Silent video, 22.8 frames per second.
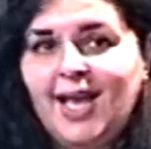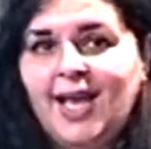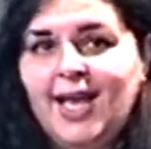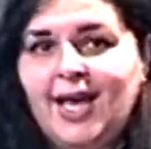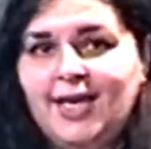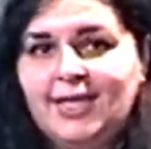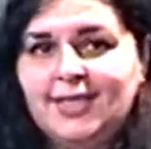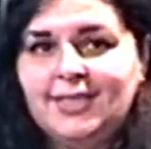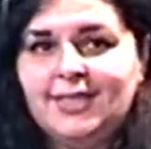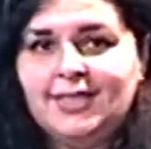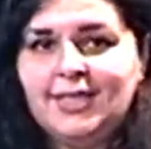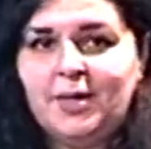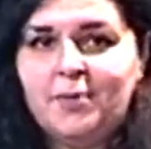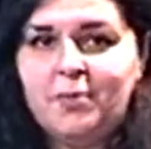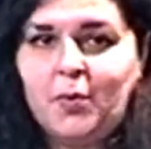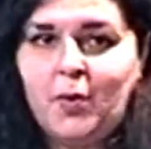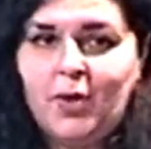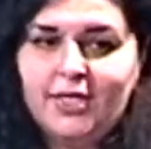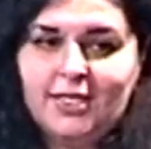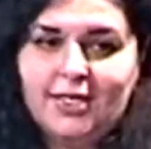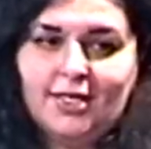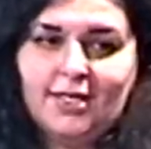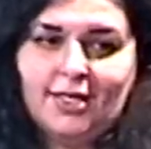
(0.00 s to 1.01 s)
and
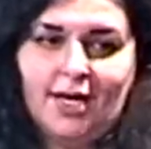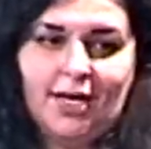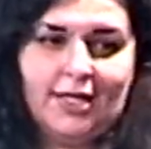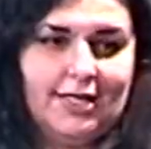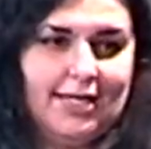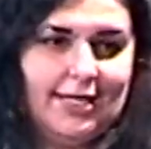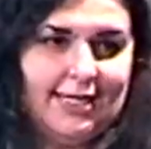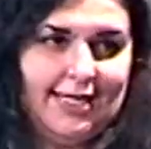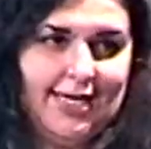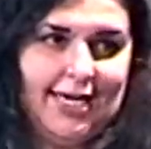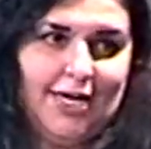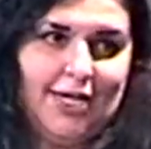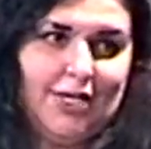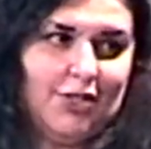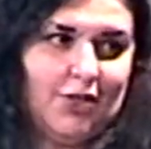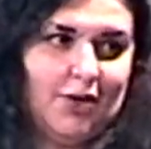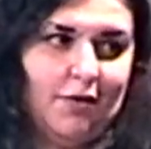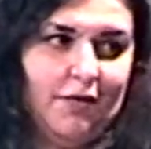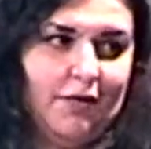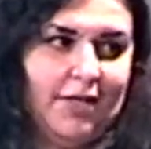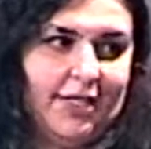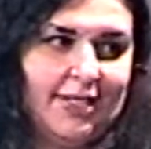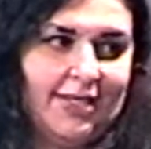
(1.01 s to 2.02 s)
went into Adi Senior's
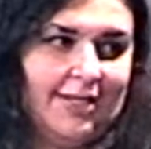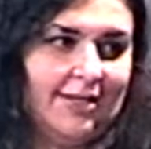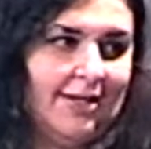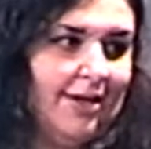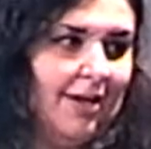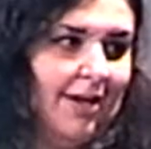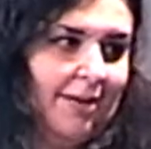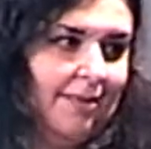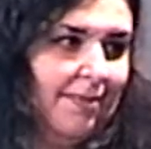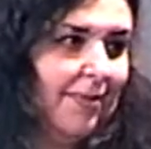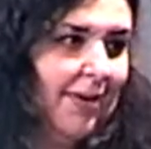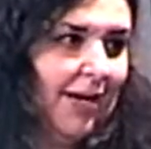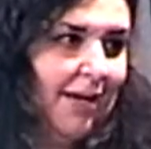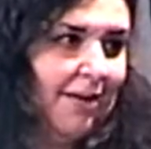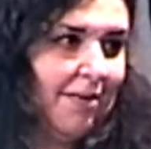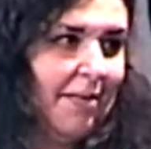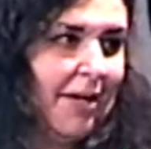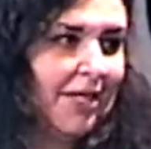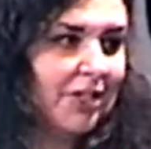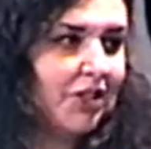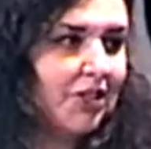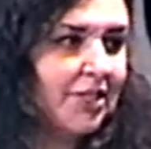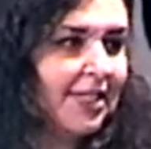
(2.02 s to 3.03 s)
office, and I
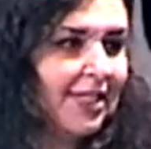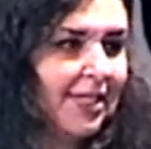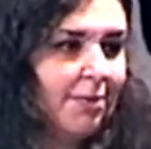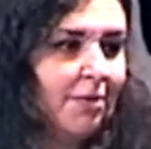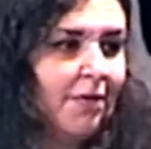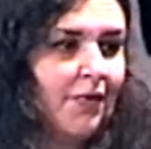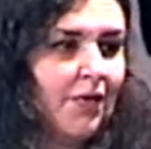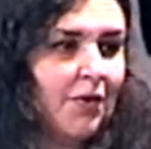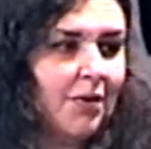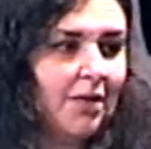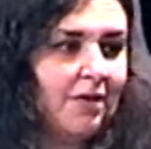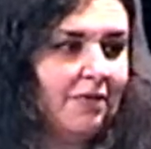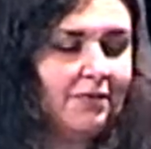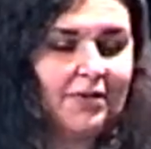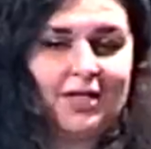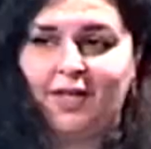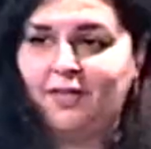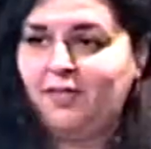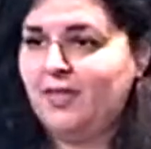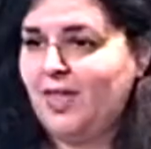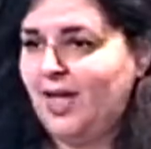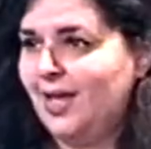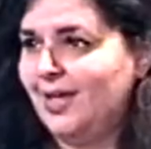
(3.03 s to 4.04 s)
imagine some of you have
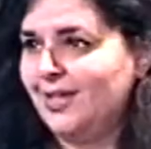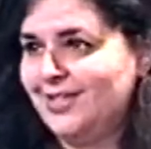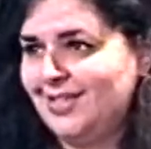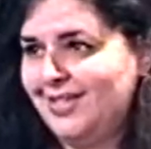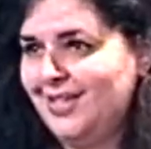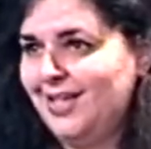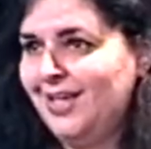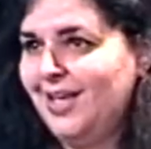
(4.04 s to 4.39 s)
done that